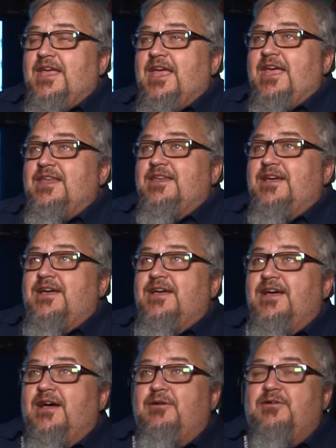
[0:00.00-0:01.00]
and I
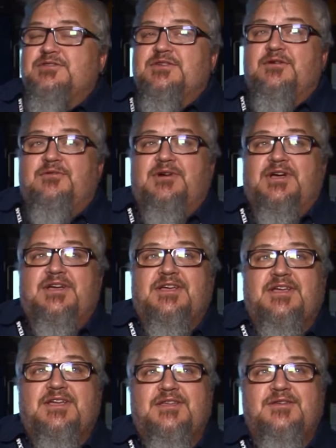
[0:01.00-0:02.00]
also
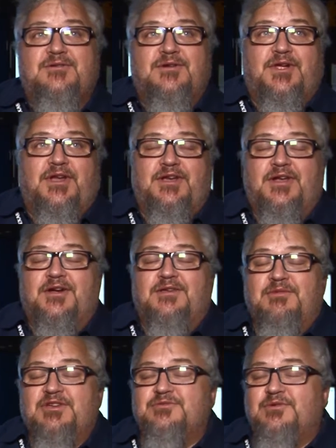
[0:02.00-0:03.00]
do a lot of
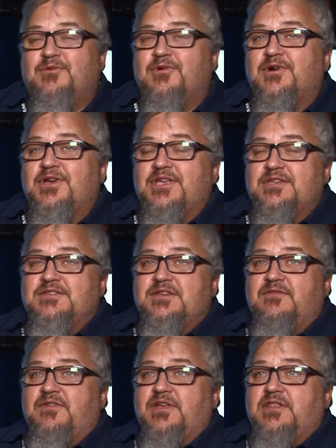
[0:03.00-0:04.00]
documentary work and
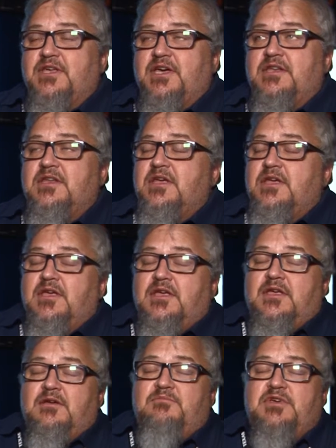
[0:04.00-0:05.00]
stuff like that.
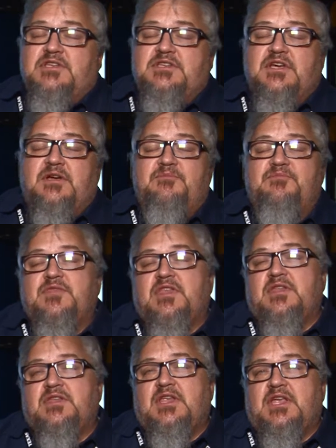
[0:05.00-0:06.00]
But
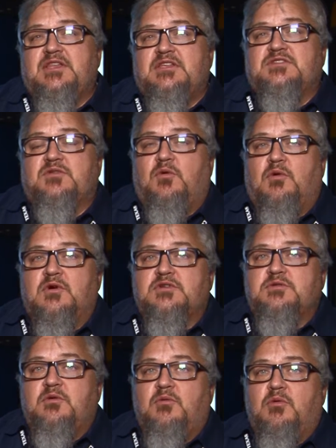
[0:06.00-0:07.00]
in this
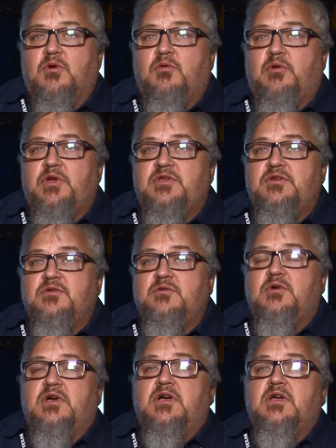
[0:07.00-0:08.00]
course, we're going
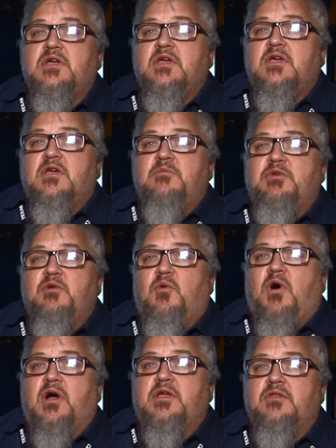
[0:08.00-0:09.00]
to be
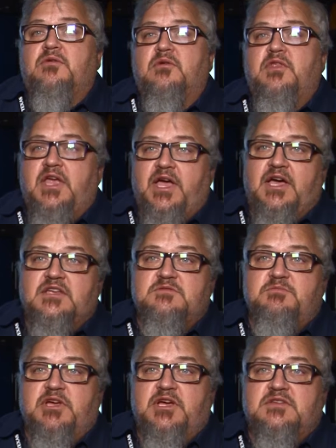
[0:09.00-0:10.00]
walking through the
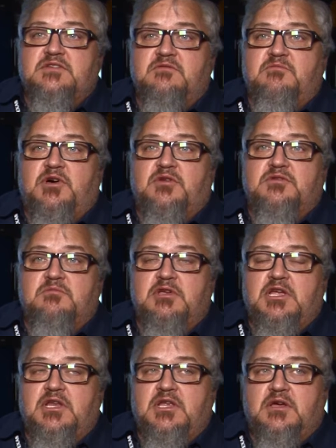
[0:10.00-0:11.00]
aspects of
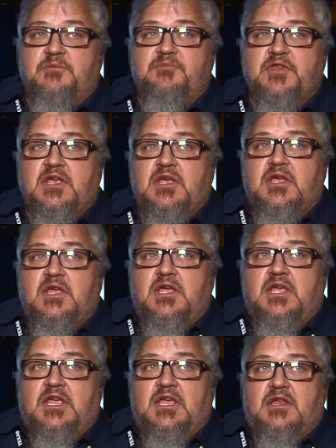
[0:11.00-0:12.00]
multimedia,
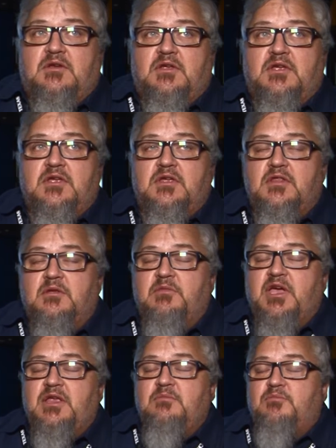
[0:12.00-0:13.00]
and the
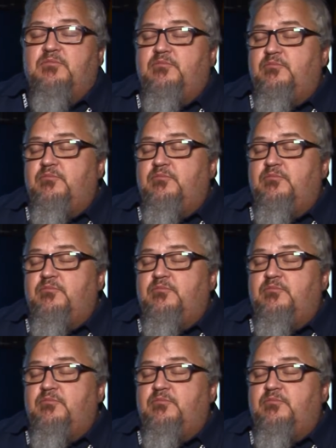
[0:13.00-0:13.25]
main